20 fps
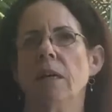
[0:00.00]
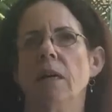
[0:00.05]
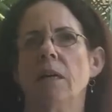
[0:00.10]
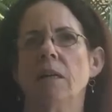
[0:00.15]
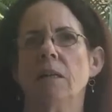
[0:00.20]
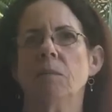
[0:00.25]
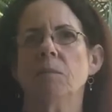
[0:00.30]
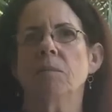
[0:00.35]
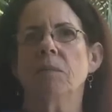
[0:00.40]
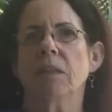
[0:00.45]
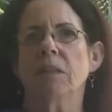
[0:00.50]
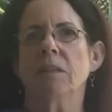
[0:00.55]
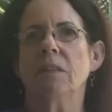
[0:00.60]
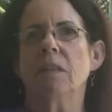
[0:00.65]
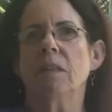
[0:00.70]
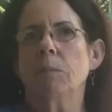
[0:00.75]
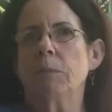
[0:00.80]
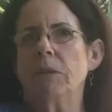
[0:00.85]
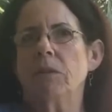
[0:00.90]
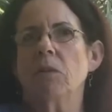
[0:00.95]
And
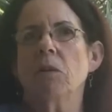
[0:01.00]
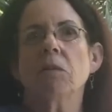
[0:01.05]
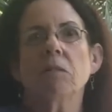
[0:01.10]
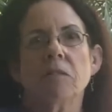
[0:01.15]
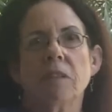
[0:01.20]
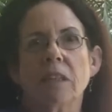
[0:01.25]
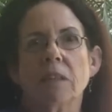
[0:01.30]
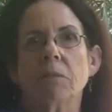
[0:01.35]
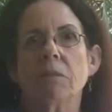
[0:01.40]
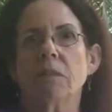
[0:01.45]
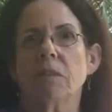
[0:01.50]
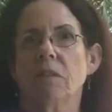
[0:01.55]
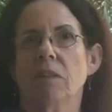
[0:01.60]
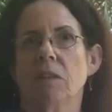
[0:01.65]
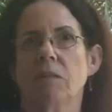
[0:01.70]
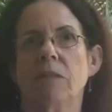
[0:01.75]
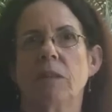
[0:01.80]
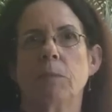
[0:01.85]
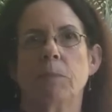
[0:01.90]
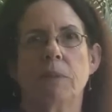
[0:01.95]
I'm in contact with a
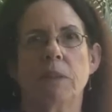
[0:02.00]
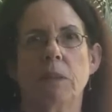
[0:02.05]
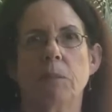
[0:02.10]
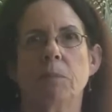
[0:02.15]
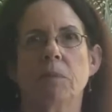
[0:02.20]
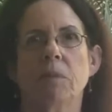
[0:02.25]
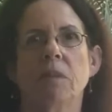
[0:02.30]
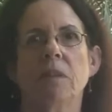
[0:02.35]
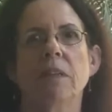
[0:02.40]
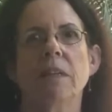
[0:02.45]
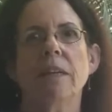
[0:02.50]
lot of our people.